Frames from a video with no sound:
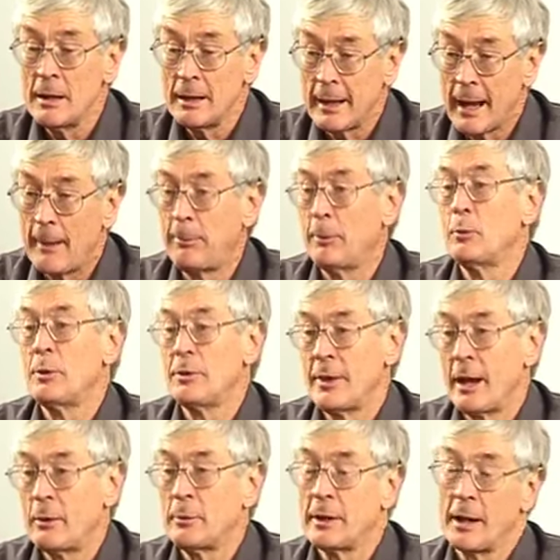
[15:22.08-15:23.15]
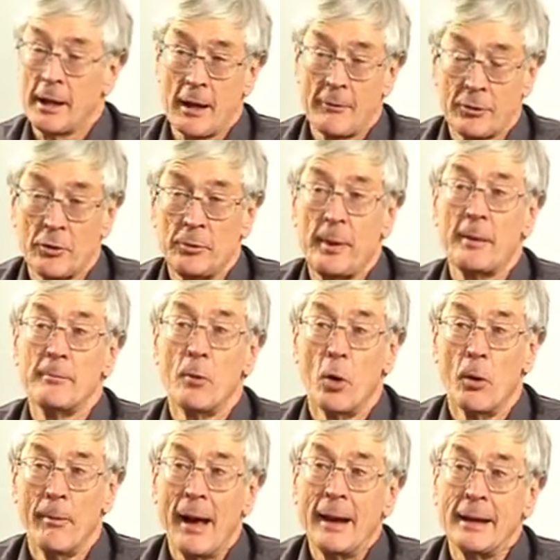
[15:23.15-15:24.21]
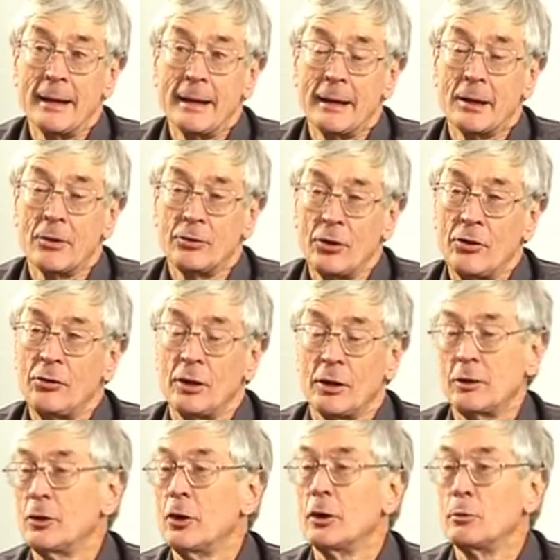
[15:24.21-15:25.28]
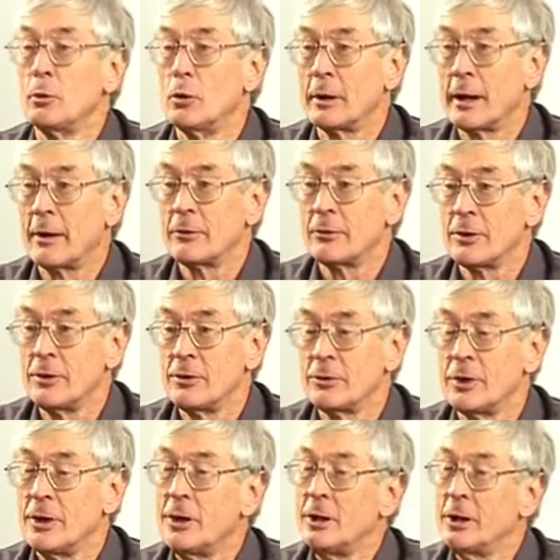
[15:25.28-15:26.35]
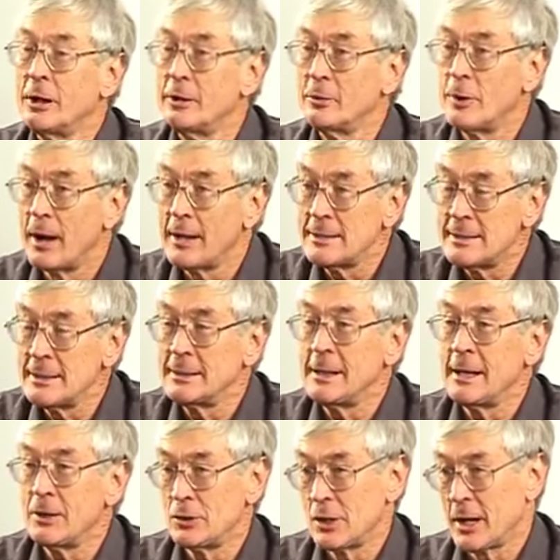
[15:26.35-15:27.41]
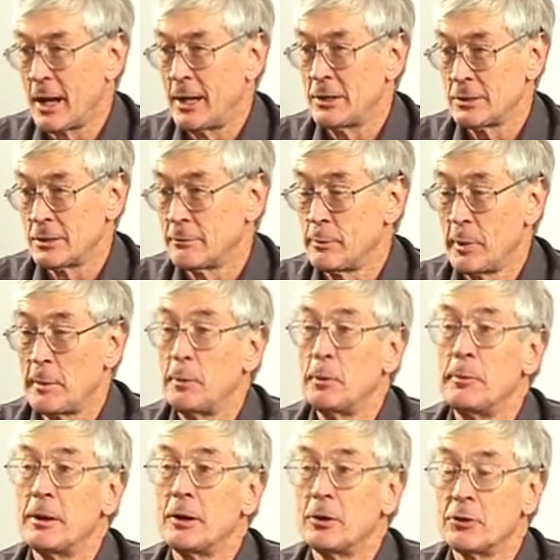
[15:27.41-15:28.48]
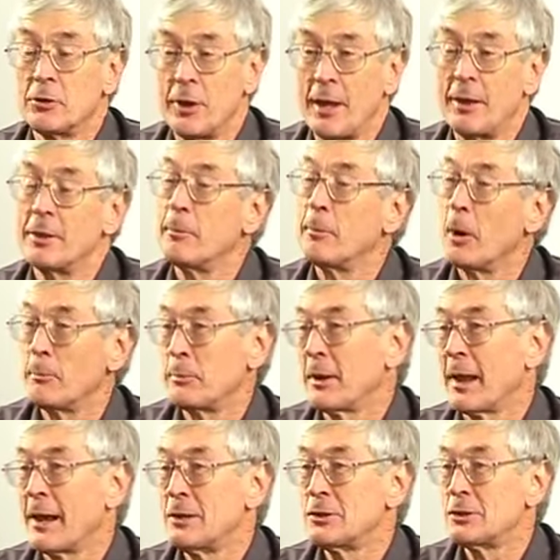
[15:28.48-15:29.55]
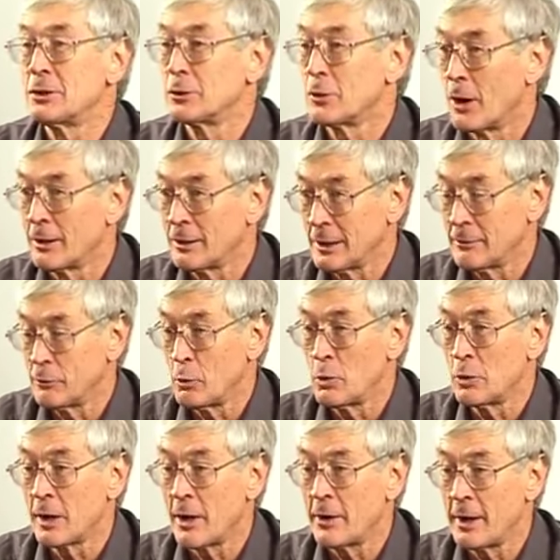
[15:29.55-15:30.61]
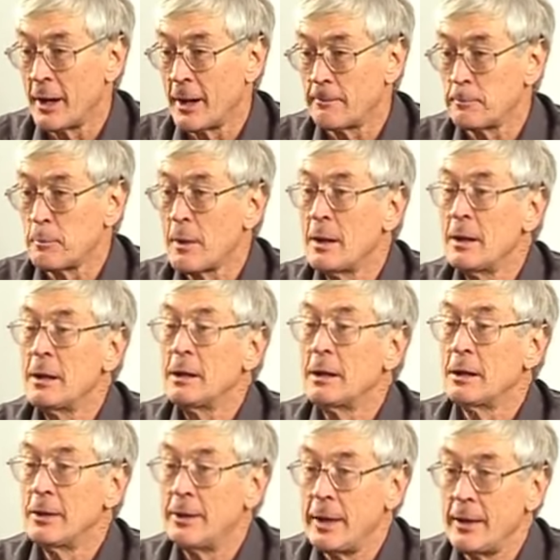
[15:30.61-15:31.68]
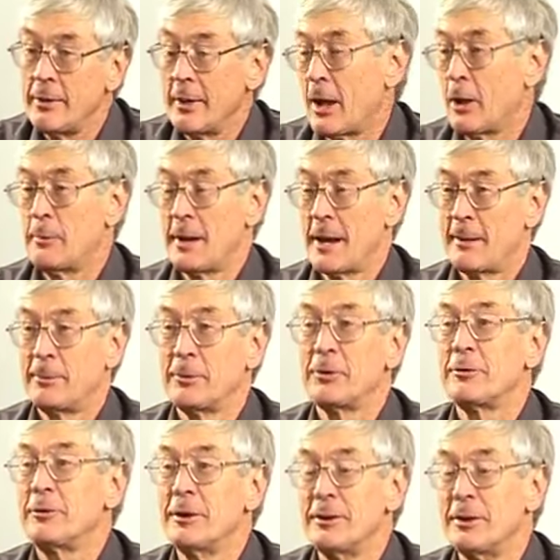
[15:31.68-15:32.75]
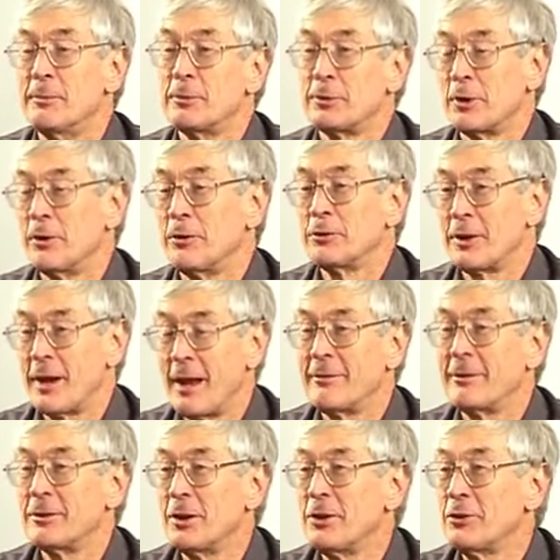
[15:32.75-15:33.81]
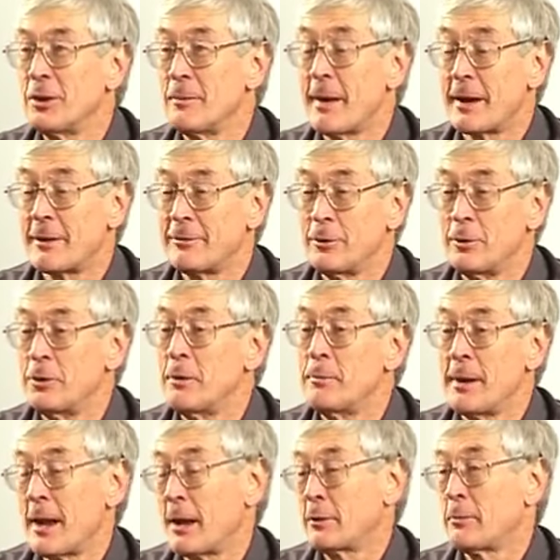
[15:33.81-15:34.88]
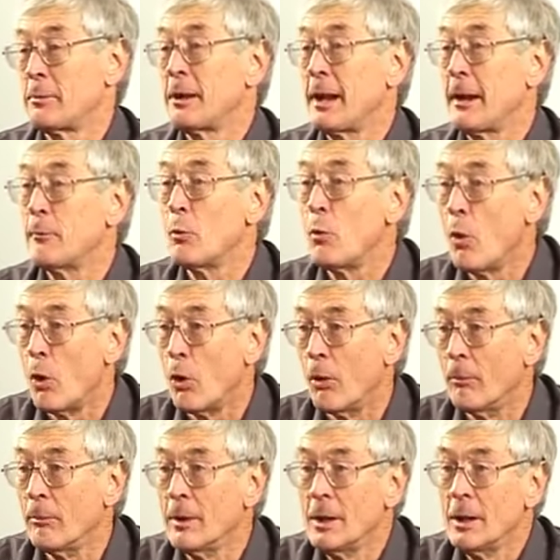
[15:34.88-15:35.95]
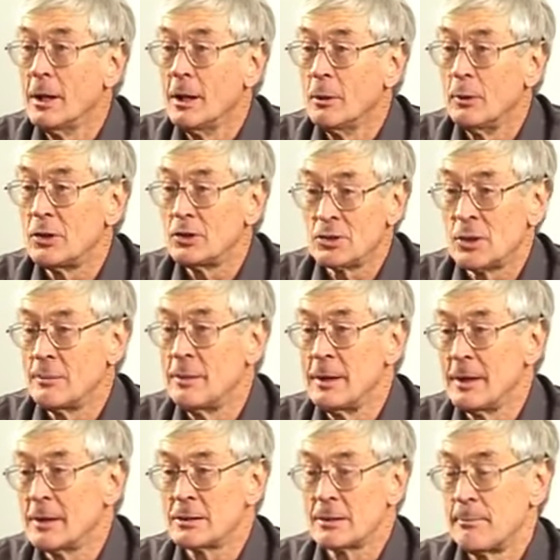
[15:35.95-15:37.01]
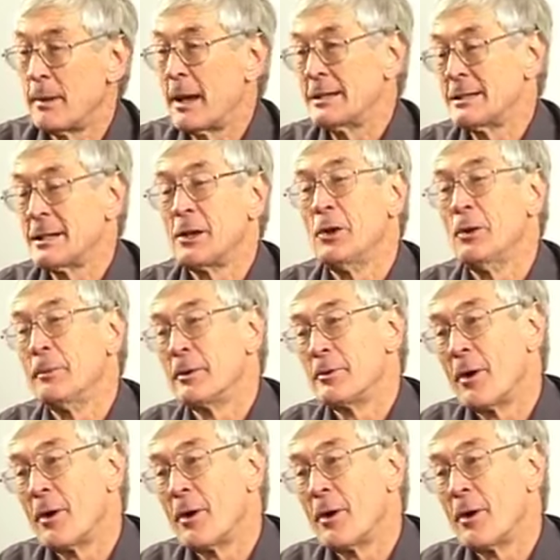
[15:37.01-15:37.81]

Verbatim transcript: Coupled with that, we're going to have to spend more money in assisting third world countries in raising the education of people because then the population growth level will go down then they'll be able to feed themselves and have a decent amount of food and be able to be kept warm, which to me is a basic human